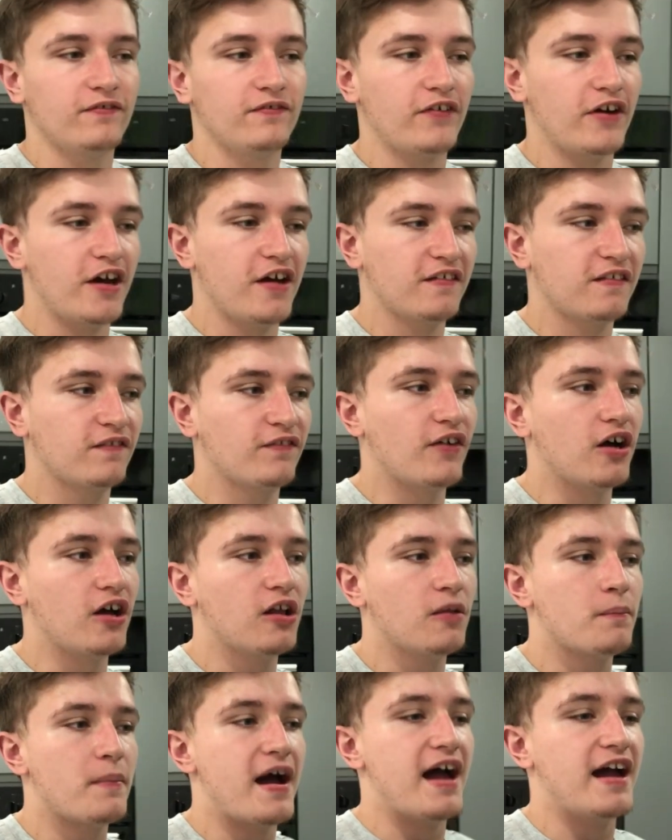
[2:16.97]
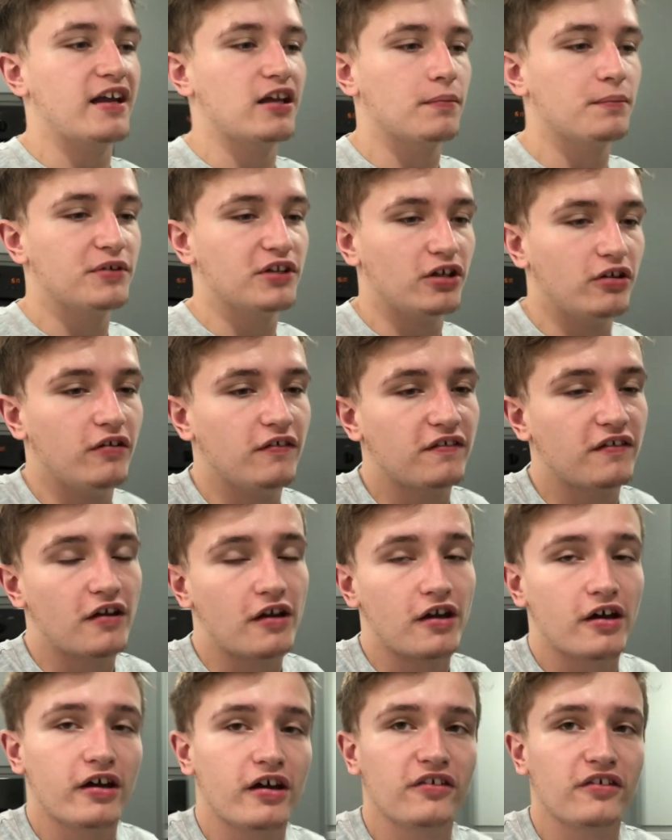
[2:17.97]
First of all, my
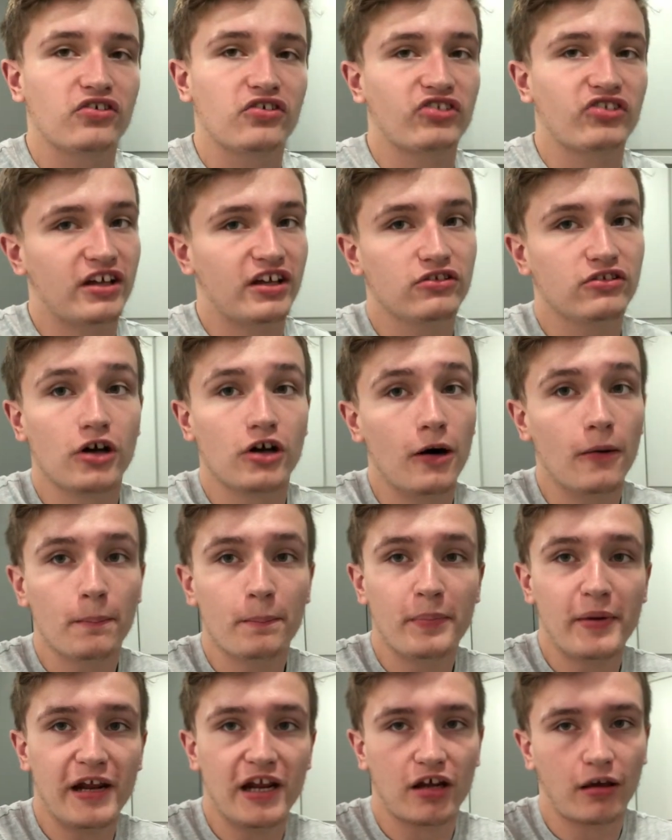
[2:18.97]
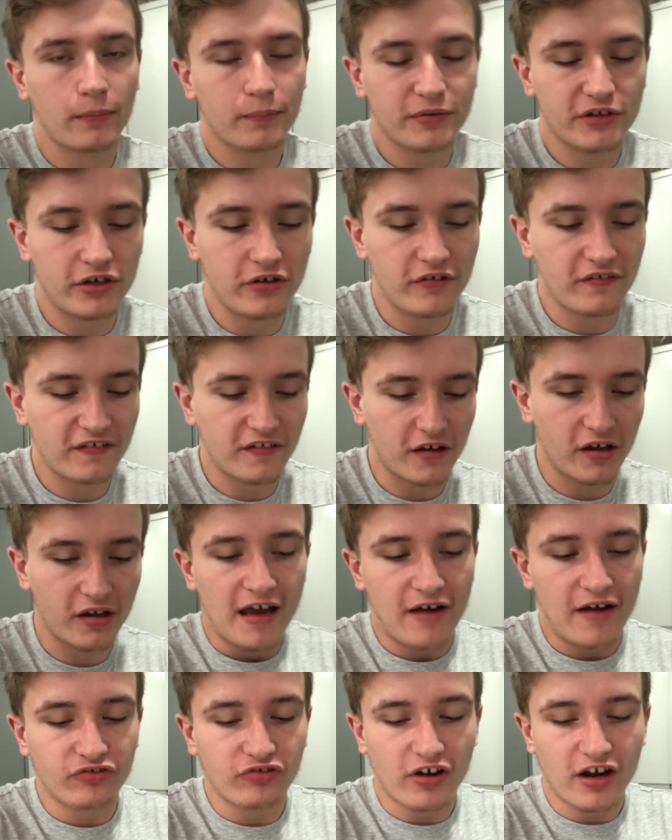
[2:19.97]
computer is just like not being a computer.
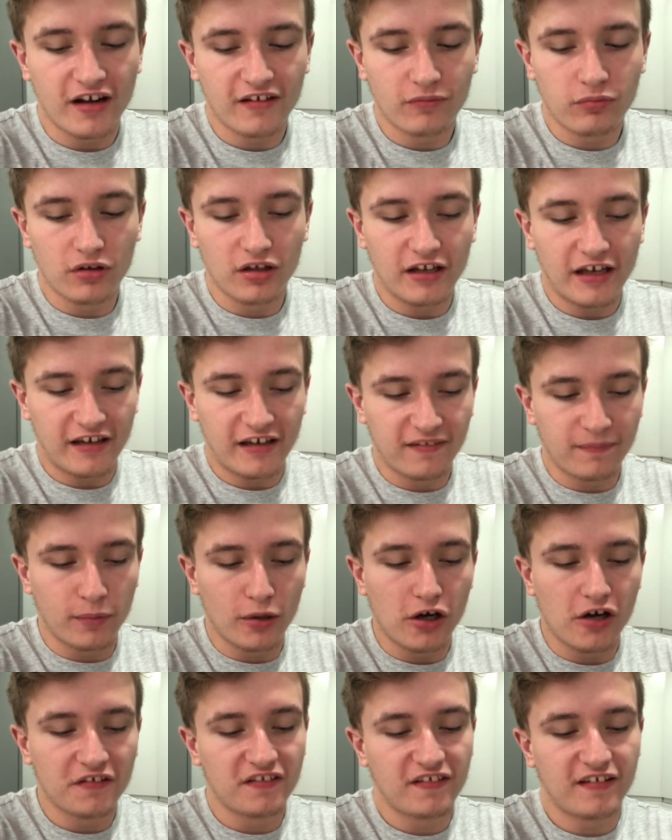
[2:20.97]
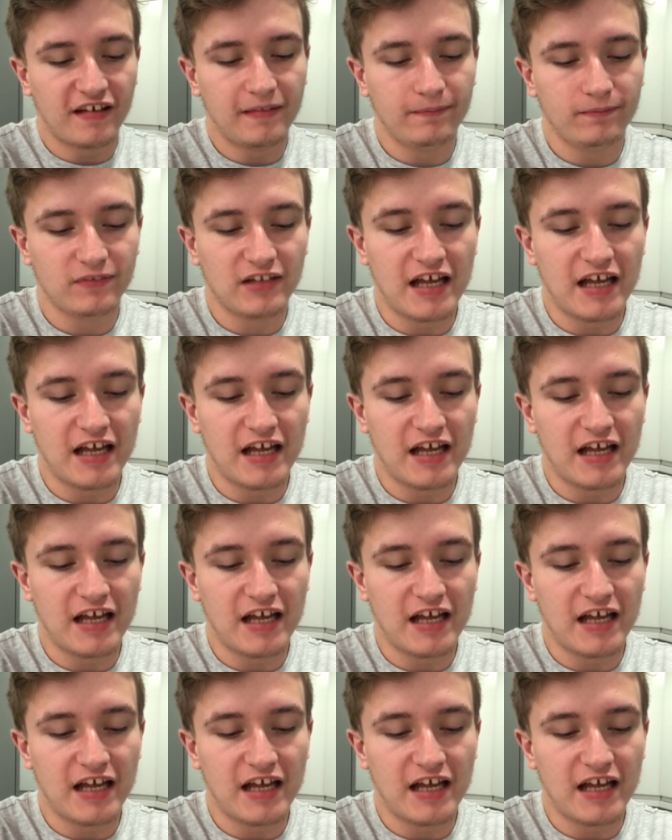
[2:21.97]
I've tried to well, export this like